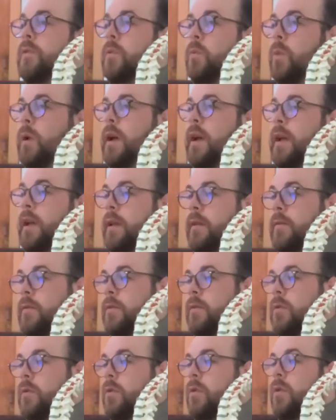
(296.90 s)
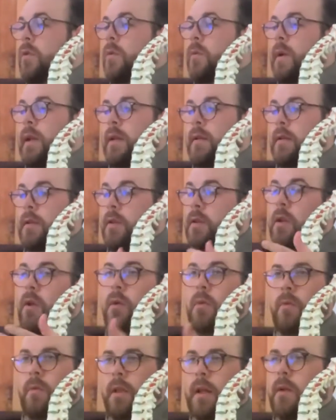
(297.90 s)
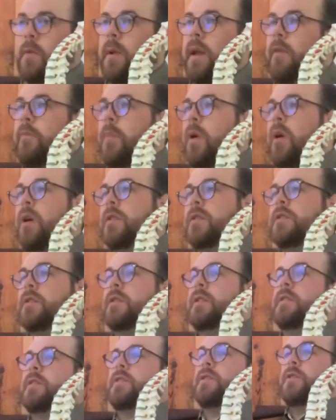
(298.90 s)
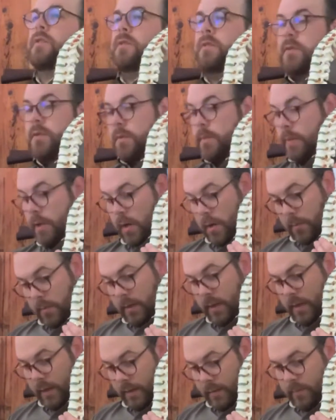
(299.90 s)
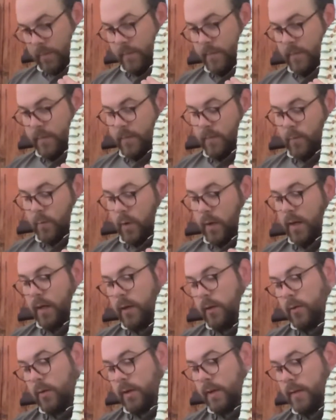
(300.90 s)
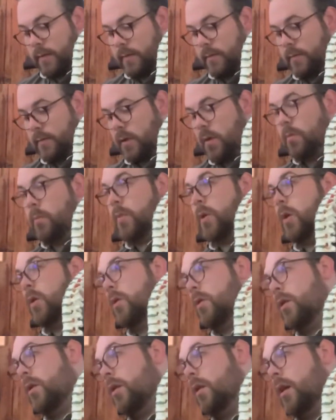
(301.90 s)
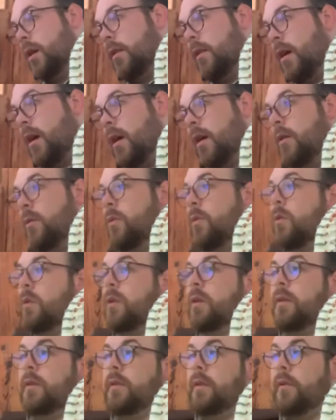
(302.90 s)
way. or like we have posture issues. You're probably working on a computer a lot or a